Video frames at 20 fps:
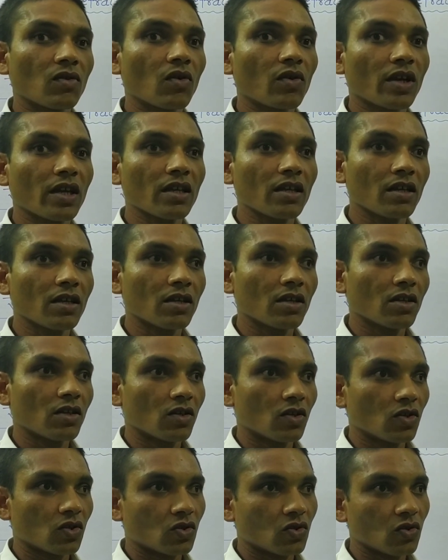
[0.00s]
Okay,
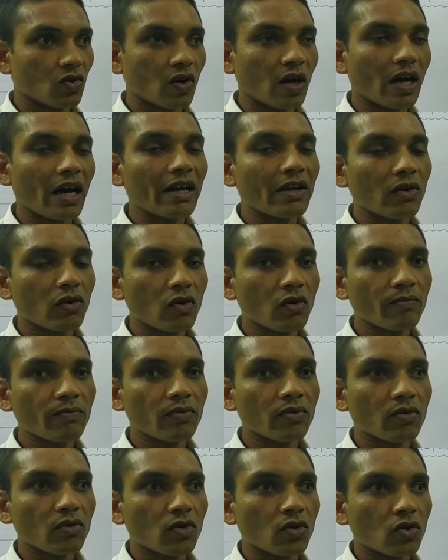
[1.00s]
so I
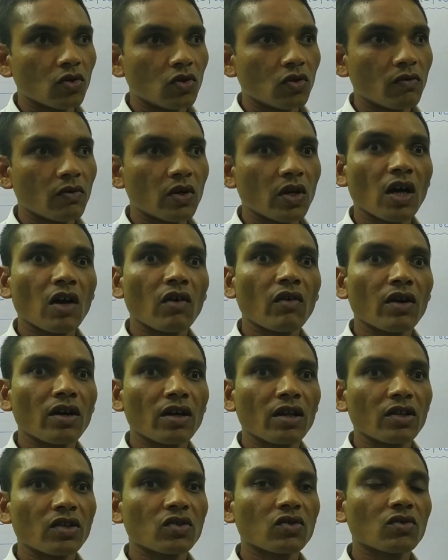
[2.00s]
hope you would have
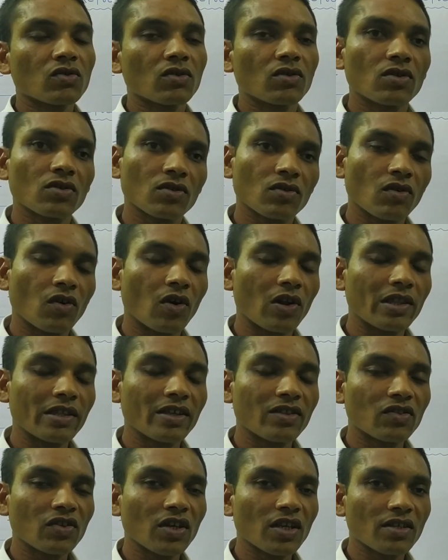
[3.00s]
understood all
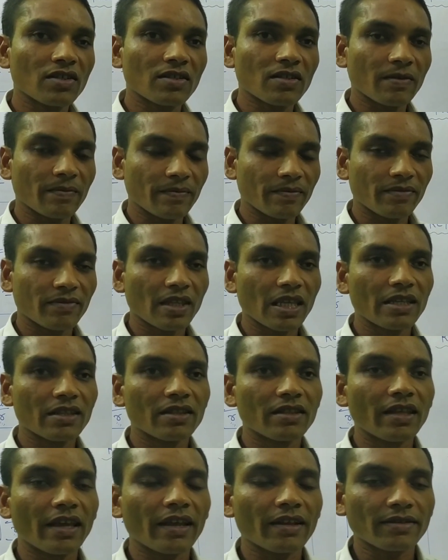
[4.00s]
the things.
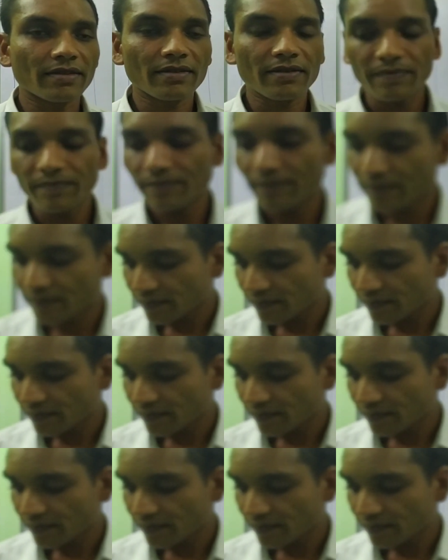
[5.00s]
Thanks.